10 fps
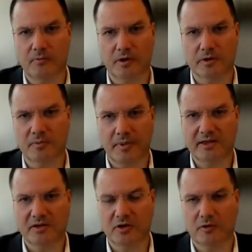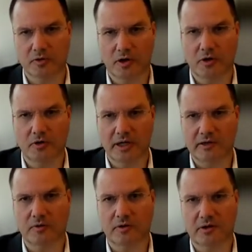what might go wrong
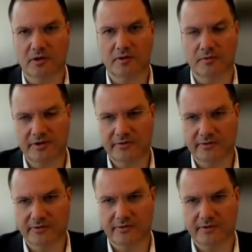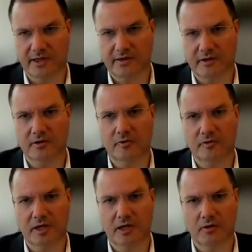and what are the risks that are
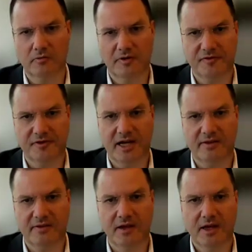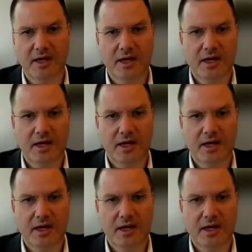going along with that.